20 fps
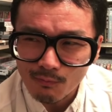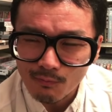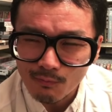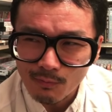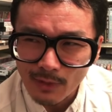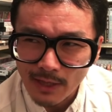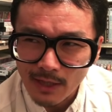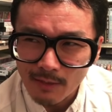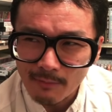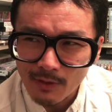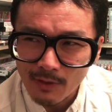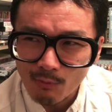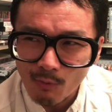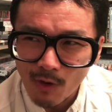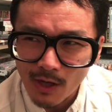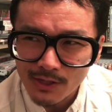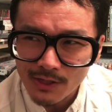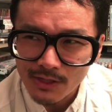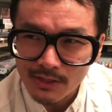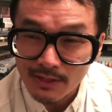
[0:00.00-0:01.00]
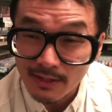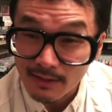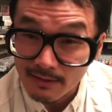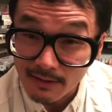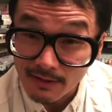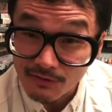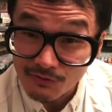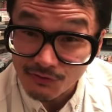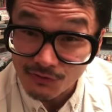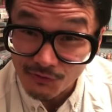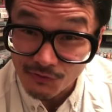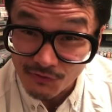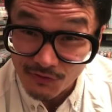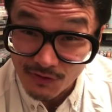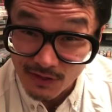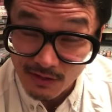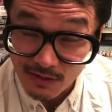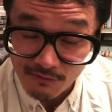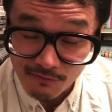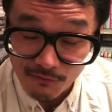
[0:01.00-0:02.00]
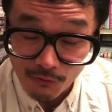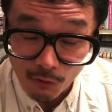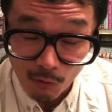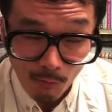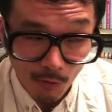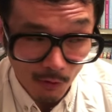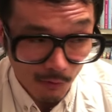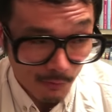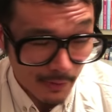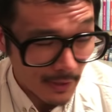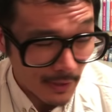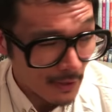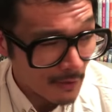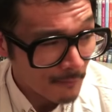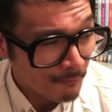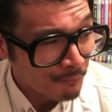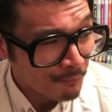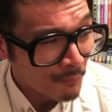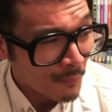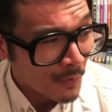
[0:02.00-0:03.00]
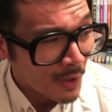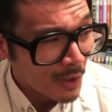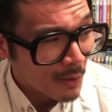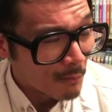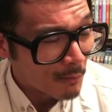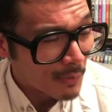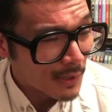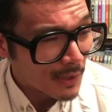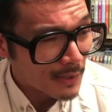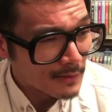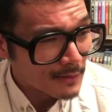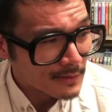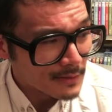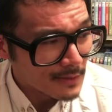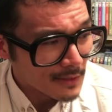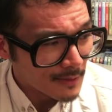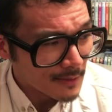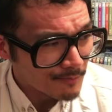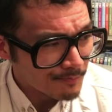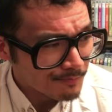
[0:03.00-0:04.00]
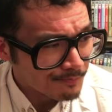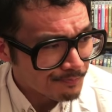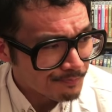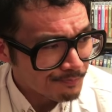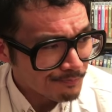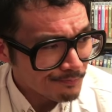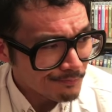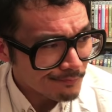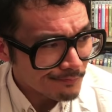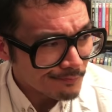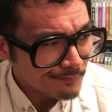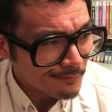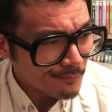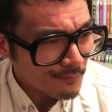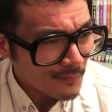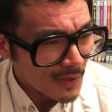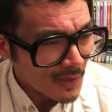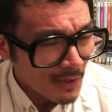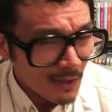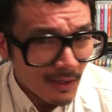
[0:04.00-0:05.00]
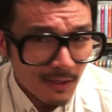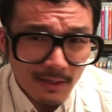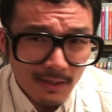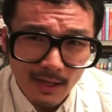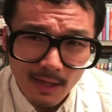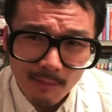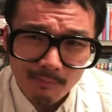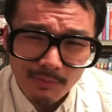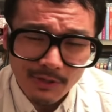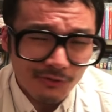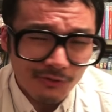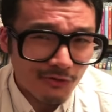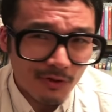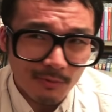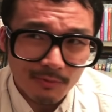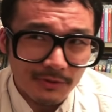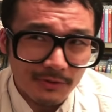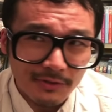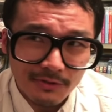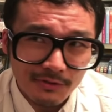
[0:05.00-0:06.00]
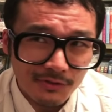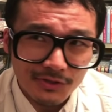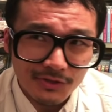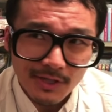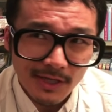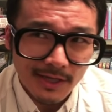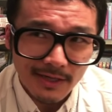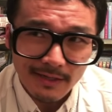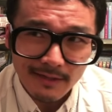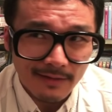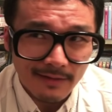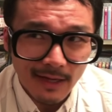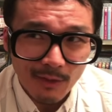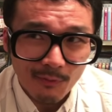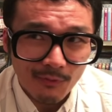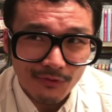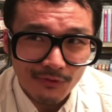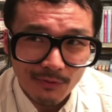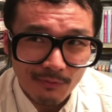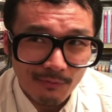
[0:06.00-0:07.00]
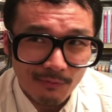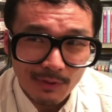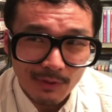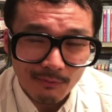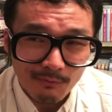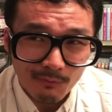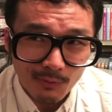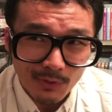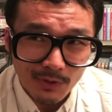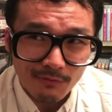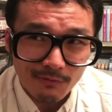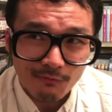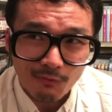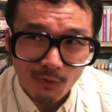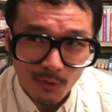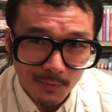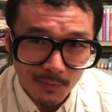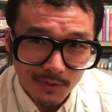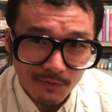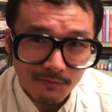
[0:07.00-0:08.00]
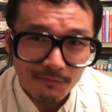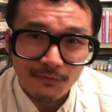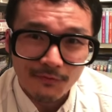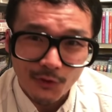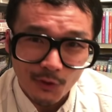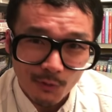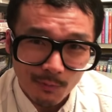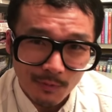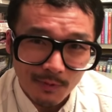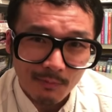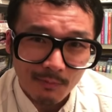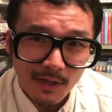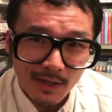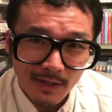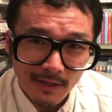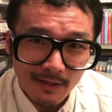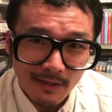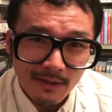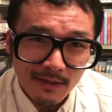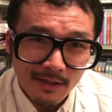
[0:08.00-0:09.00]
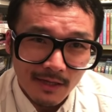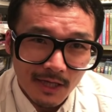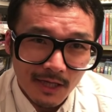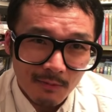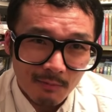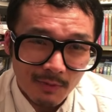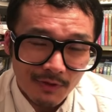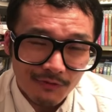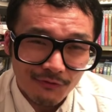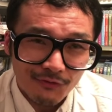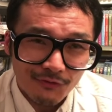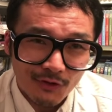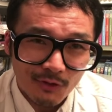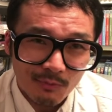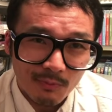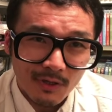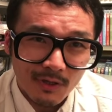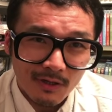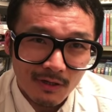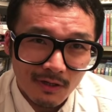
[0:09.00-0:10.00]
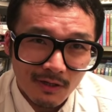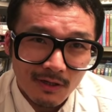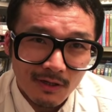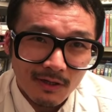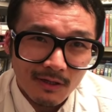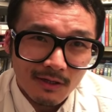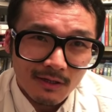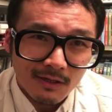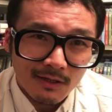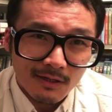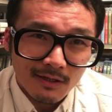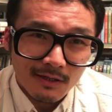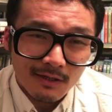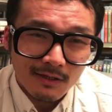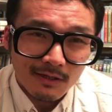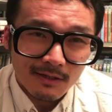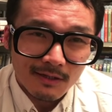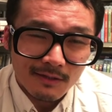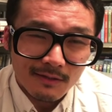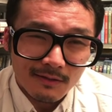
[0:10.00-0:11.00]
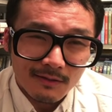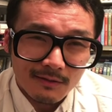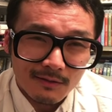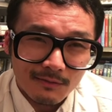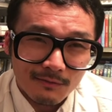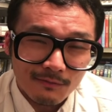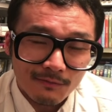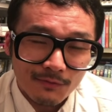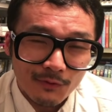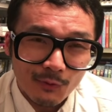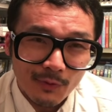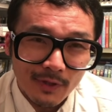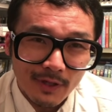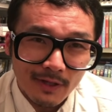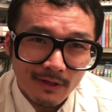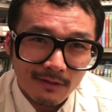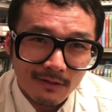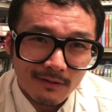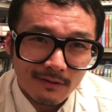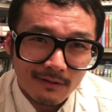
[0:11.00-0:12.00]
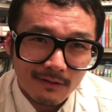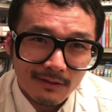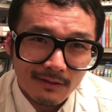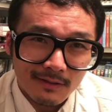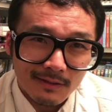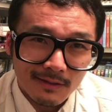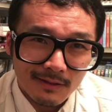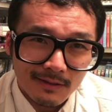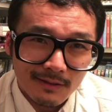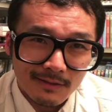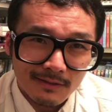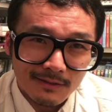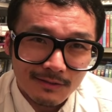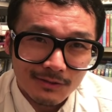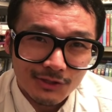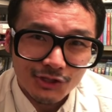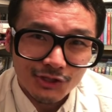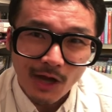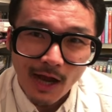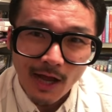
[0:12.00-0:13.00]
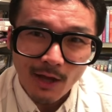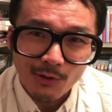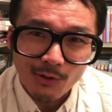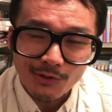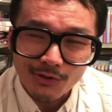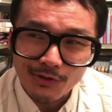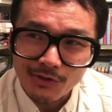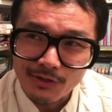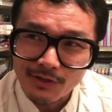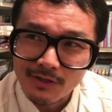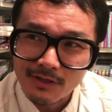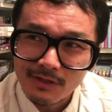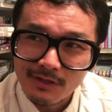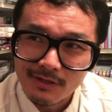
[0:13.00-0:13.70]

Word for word: recommend watching it unless you've seen the film already. But um, yeah, Big Trouble in Little China. That was a, a really formative film in my in my cinema uh, viewing uh, childhood.